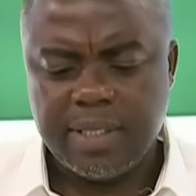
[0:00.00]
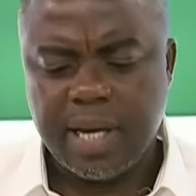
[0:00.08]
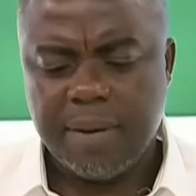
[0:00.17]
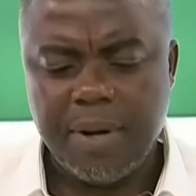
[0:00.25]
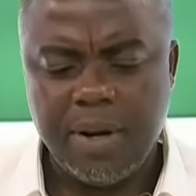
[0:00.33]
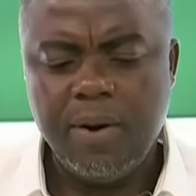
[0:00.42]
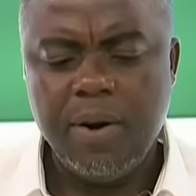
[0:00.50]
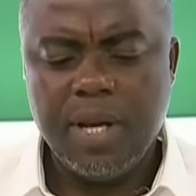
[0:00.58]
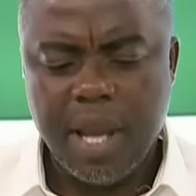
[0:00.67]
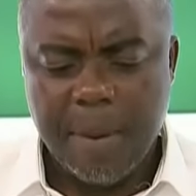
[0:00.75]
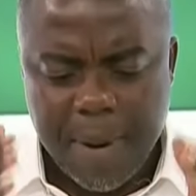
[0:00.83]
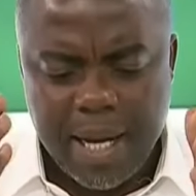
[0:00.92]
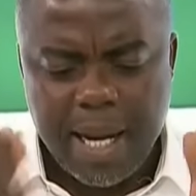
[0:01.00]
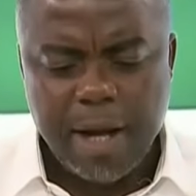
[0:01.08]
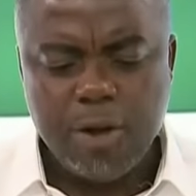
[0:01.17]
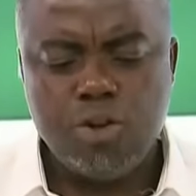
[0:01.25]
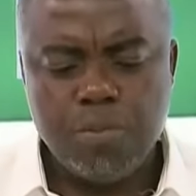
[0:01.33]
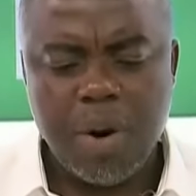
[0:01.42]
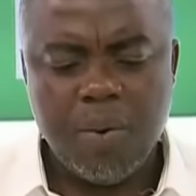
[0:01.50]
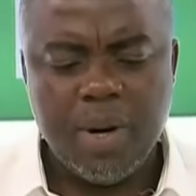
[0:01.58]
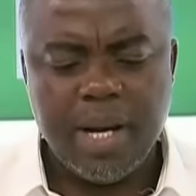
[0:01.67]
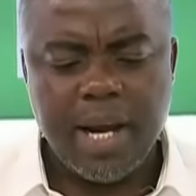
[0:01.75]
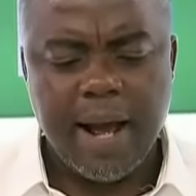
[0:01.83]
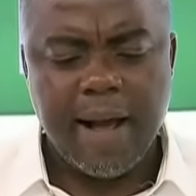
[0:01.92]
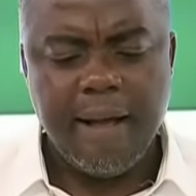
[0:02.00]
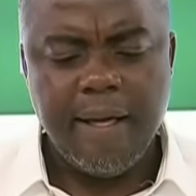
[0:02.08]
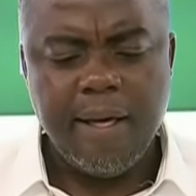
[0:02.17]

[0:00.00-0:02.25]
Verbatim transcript: same, ye be Juma we are,